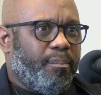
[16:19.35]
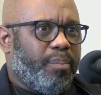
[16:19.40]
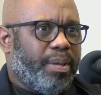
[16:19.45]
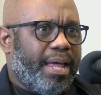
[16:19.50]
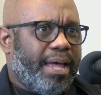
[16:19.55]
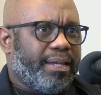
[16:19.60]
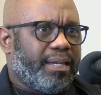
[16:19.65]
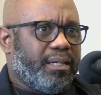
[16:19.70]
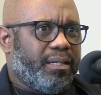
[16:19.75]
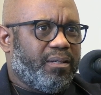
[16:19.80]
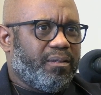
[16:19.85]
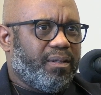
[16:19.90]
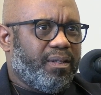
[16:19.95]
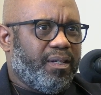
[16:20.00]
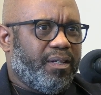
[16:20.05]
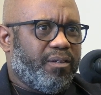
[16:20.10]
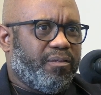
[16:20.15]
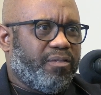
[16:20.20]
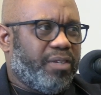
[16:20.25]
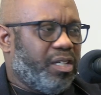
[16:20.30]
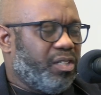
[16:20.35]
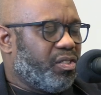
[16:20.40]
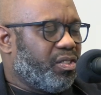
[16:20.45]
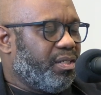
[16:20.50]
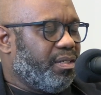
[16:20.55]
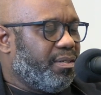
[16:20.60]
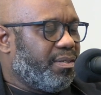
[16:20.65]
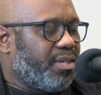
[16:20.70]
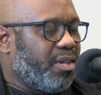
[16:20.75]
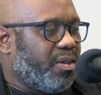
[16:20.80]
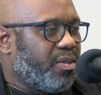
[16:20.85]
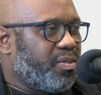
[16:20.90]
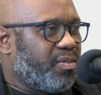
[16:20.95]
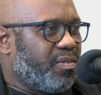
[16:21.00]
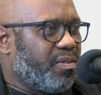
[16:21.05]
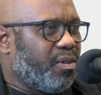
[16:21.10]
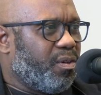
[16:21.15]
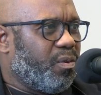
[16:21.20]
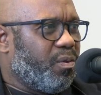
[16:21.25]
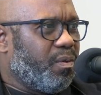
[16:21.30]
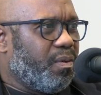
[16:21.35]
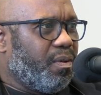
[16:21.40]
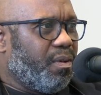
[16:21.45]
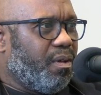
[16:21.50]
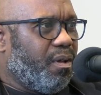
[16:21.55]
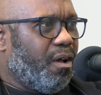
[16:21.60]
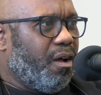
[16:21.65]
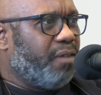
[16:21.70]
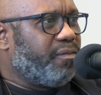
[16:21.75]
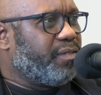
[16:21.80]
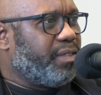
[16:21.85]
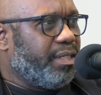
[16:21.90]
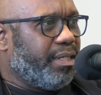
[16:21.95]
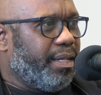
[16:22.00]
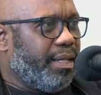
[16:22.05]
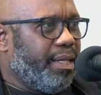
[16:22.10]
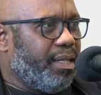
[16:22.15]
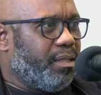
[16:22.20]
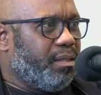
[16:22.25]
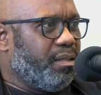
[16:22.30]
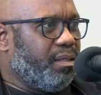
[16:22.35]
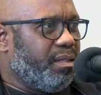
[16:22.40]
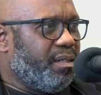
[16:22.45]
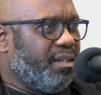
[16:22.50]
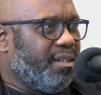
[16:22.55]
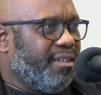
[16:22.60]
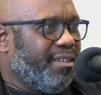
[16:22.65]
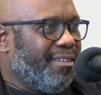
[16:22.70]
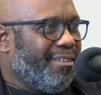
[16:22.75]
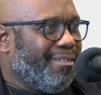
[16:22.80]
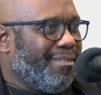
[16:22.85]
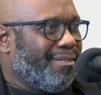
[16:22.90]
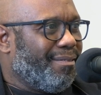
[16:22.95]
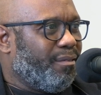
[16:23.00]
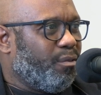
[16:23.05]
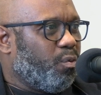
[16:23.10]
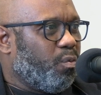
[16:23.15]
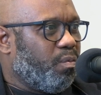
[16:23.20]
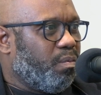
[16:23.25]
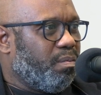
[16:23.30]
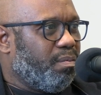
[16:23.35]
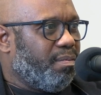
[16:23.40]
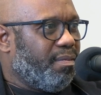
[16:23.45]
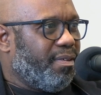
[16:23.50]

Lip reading: Black innovation is also often hidden through